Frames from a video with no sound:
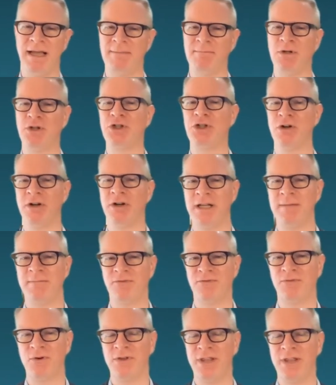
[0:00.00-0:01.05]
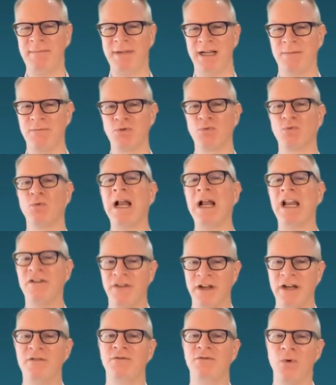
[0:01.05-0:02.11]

and maturity before that becomes relevant